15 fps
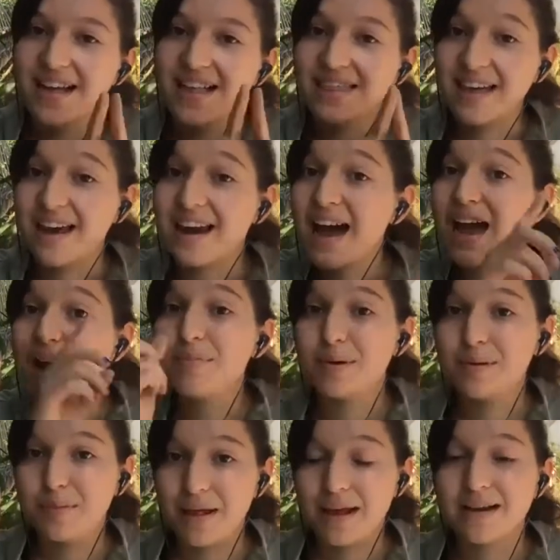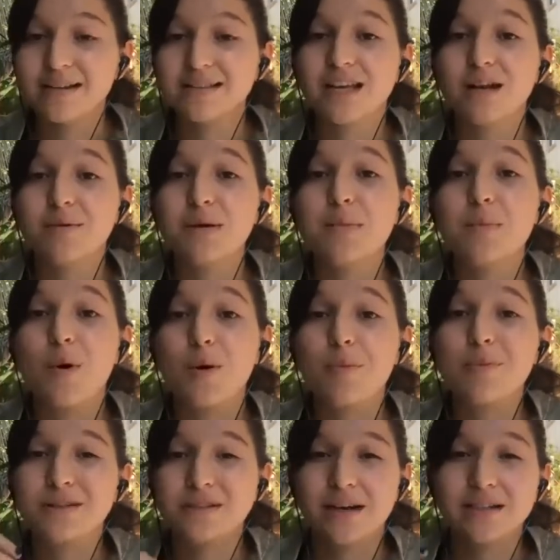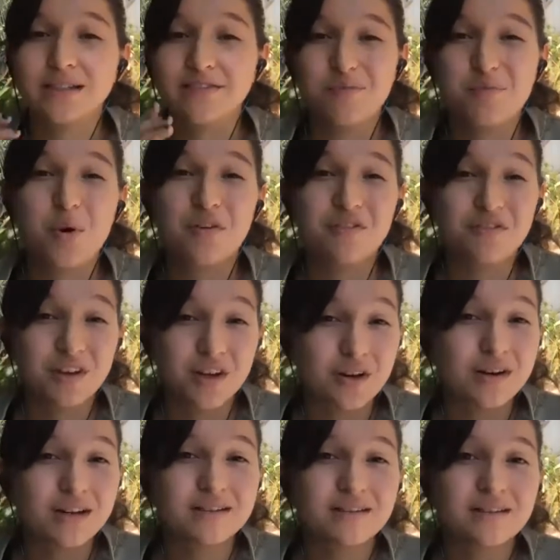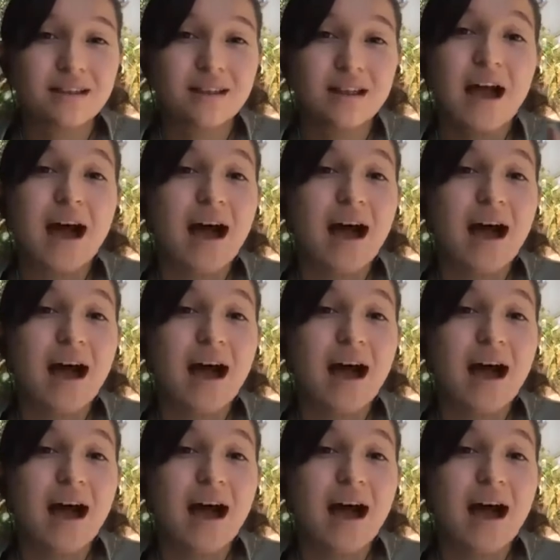that hybrid plant is going to be more productive and more vigorous than